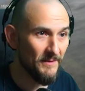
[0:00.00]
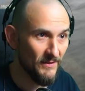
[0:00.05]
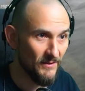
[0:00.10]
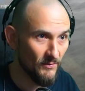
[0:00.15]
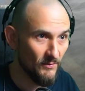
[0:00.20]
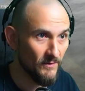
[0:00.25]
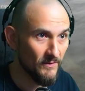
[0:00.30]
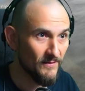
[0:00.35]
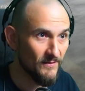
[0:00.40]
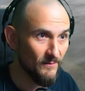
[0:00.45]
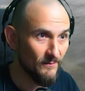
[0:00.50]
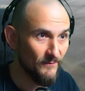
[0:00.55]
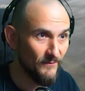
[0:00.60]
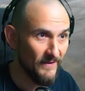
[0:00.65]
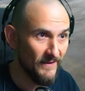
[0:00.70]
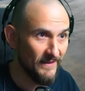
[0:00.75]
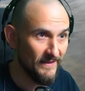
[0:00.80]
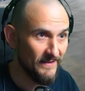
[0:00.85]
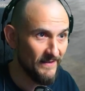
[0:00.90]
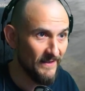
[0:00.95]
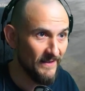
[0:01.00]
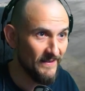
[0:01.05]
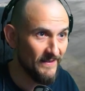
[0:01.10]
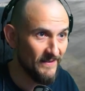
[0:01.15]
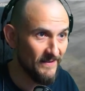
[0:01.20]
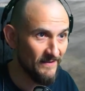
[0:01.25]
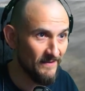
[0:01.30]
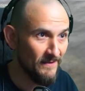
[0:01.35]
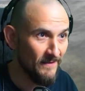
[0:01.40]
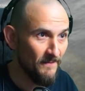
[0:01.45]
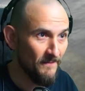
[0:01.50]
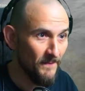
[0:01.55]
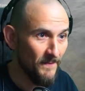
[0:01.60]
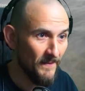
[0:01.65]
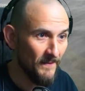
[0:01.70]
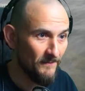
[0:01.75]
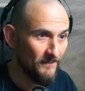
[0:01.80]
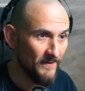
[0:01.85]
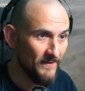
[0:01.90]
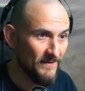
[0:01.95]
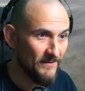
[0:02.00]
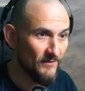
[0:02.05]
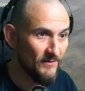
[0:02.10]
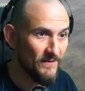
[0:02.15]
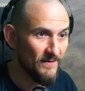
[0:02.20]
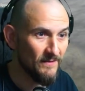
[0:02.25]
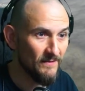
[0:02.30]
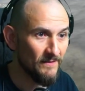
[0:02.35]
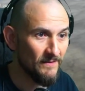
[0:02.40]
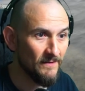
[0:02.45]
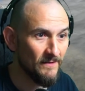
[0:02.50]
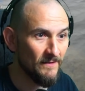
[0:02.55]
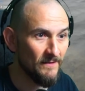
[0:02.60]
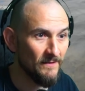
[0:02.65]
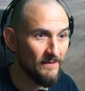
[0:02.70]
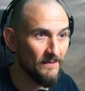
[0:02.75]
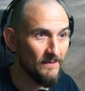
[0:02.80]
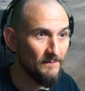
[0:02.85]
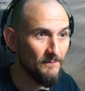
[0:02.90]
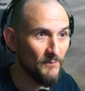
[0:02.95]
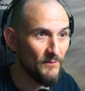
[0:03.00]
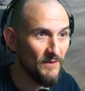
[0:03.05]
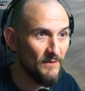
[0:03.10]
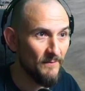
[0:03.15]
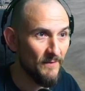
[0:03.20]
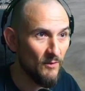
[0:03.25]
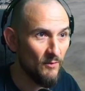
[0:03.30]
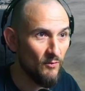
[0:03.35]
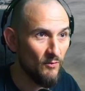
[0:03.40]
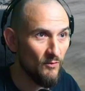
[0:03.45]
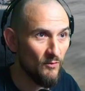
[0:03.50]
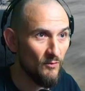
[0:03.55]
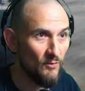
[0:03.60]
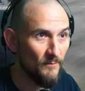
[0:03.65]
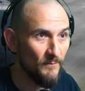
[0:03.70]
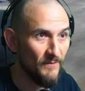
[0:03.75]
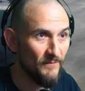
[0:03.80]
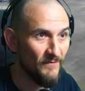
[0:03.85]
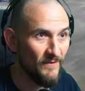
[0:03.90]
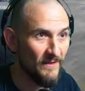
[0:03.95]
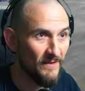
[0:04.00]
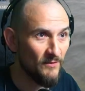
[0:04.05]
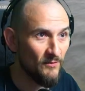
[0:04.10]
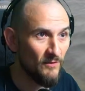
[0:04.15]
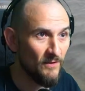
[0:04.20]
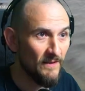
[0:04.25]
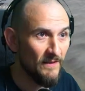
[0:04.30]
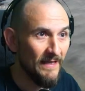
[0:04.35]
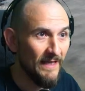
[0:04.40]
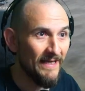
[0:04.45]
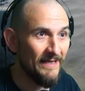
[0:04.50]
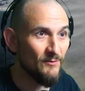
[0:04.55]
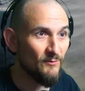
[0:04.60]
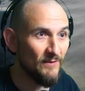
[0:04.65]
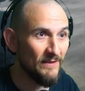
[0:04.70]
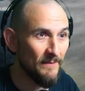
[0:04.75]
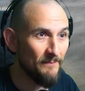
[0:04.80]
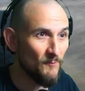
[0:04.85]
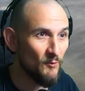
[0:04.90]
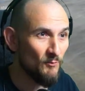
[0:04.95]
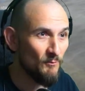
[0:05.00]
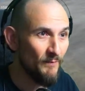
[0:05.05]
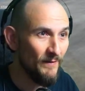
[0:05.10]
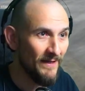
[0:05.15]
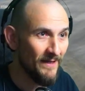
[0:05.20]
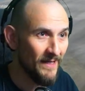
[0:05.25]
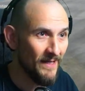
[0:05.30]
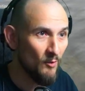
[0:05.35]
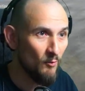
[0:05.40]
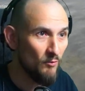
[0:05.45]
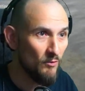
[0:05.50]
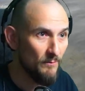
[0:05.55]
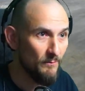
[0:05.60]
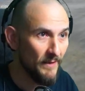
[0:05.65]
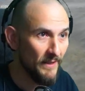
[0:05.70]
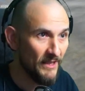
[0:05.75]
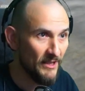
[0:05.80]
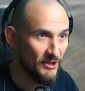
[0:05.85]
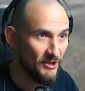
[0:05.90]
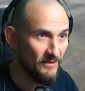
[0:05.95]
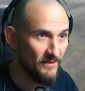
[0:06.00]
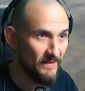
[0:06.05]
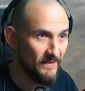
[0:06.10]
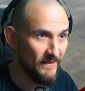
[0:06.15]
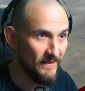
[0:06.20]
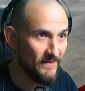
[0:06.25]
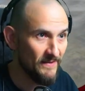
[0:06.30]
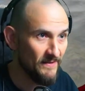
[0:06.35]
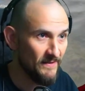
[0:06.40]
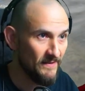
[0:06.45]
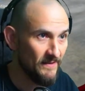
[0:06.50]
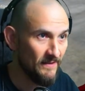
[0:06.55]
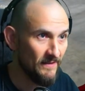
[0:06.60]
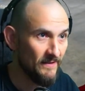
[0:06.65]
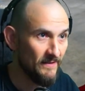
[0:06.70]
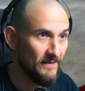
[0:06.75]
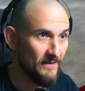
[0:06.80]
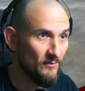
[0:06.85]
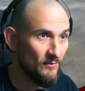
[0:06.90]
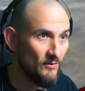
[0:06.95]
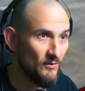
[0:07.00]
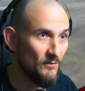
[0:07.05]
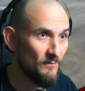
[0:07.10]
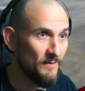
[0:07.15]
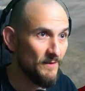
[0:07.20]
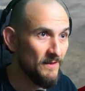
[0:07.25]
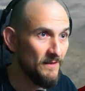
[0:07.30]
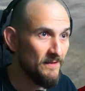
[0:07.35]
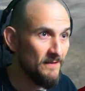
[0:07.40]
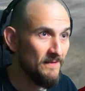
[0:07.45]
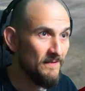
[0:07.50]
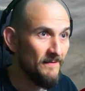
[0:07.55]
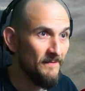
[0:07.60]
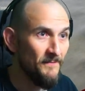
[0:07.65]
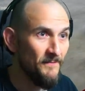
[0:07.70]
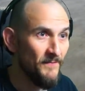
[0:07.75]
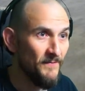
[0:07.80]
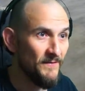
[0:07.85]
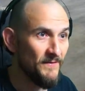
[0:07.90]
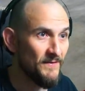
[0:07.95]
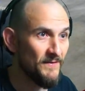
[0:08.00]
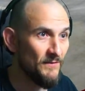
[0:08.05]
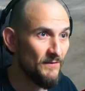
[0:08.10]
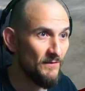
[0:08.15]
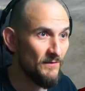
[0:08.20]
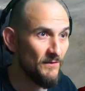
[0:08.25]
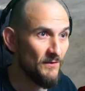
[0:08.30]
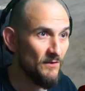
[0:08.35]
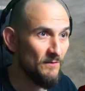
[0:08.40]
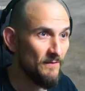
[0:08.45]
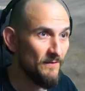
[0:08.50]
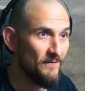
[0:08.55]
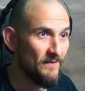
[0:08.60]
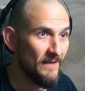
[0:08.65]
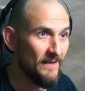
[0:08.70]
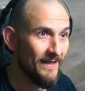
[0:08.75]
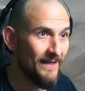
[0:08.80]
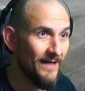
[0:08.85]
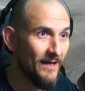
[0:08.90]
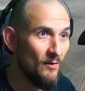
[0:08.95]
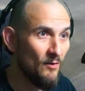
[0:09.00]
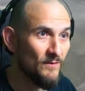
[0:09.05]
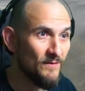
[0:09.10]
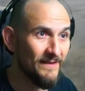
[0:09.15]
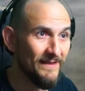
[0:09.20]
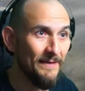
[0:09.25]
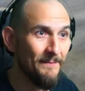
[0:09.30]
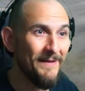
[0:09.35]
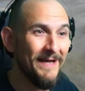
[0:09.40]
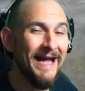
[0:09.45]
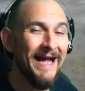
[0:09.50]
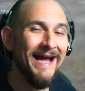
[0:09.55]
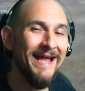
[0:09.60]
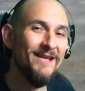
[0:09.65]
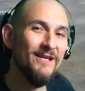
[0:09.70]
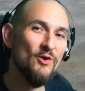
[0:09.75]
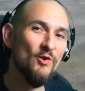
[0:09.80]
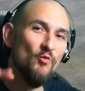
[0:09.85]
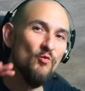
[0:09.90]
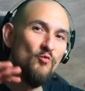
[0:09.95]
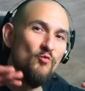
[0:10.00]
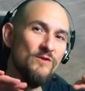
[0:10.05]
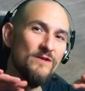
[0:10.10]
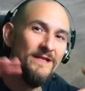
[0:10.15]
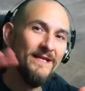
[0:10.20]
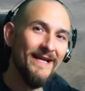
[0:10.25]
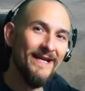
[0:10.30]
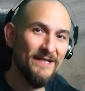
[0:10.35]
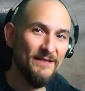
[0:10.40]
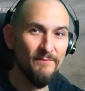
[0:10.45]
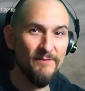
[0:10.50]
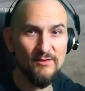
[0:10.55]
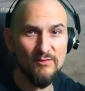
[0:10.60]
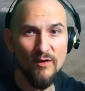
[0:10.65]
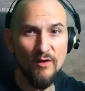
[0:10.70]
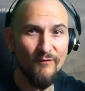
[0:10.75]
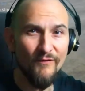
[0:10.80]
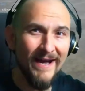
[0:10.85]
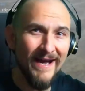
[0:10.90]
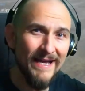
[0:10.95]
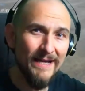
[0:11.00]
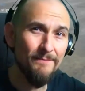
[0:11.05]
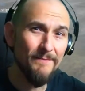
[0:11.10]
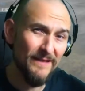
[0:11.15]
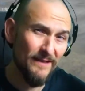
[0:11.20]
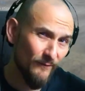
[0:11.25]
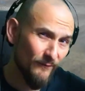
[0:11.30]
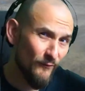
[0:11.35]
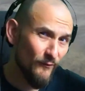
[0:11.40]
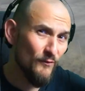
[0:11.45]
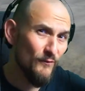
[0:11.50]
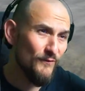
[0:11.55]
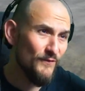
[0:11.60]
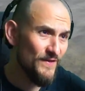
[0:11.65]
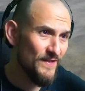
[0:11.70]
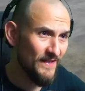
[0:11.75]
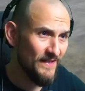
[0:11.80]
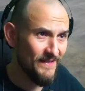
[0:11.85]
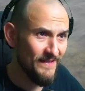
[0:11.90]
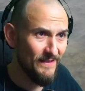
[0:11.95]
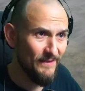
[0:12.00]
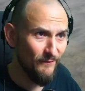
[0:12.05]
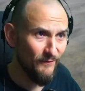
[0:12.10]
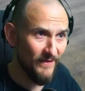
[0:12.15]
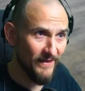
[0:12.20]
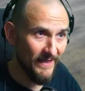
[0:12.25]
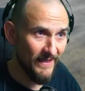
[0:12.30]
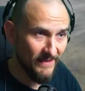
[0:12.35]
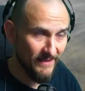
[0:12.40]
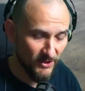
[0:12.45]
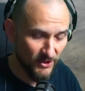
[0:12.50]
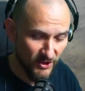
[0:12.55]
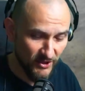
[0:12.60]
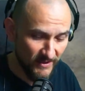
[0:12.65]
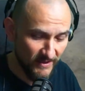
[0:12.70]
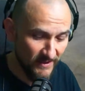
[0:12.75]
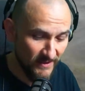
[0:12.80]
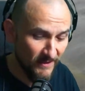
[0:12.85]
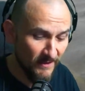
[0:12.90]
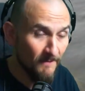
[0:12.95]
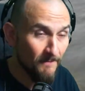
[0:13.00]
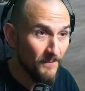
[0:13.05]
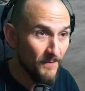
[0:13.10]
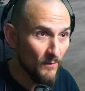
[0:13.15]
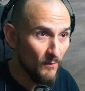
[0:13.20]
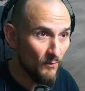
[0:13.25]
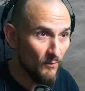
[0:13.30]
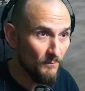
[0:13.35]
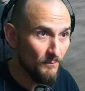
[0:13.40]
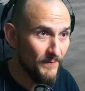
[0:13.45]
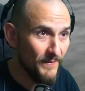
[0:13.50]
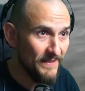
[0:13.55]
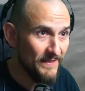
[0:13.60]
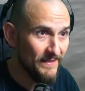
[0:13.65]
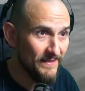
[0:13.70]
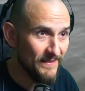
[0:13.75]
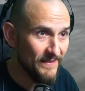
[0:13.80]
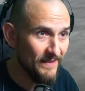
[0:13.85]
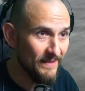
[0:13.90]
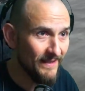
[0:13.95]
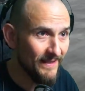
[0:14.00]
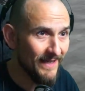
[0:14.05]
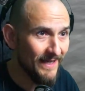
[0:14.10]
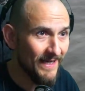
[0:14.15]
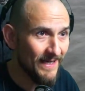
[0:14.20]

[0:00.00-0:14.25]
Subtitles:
Oh, right. I still have a few ruffes. I'll test them also again in a moment. So again, cast out. I have all rods first set at 150 minute depth, and I am right now in this area because this area here is again